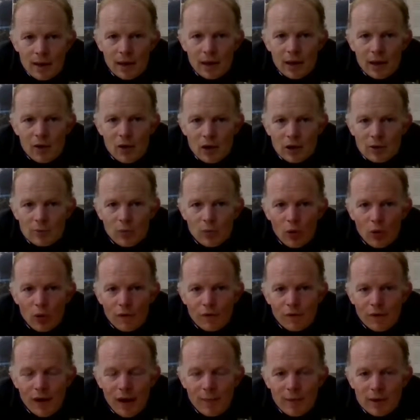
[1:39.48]
it got
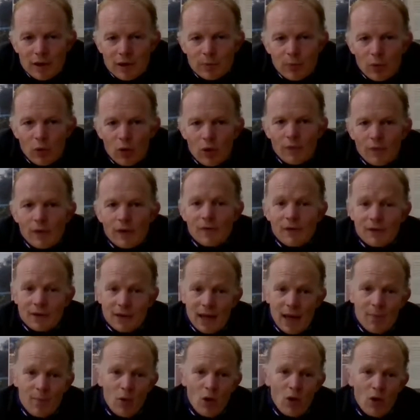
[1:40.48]
more famous, more
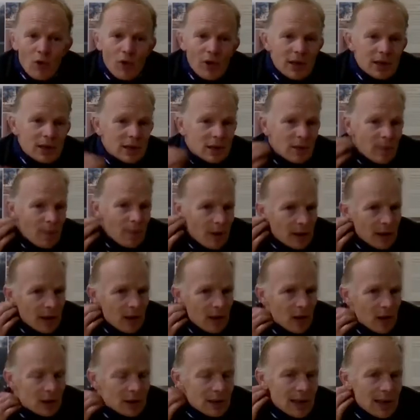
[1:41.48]
recent, about
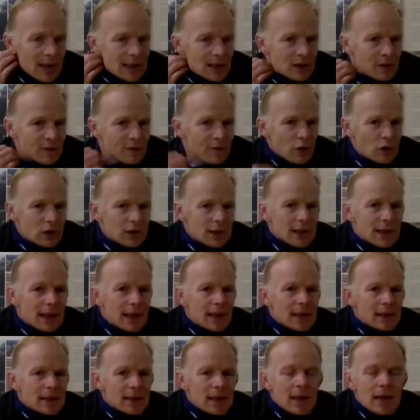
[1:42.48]
the last 30 or 40
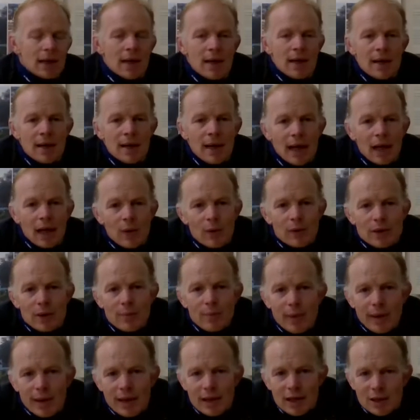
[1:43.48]
years, that there was
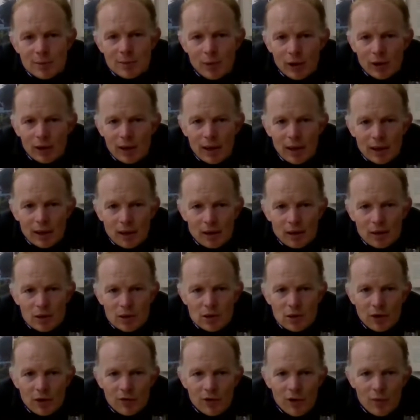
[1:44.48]
a bigger spotlight
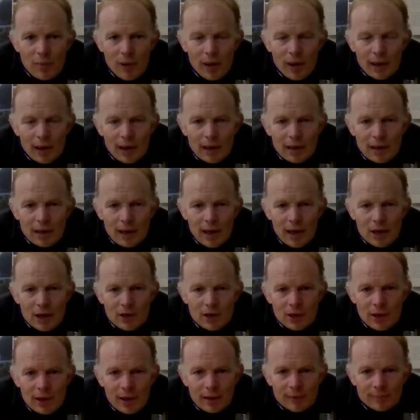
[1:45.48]
on Sauvignon Blanc
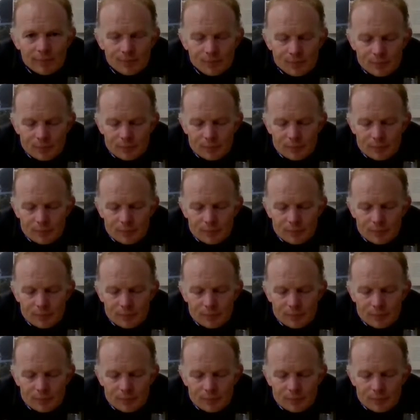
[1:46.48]
internationally.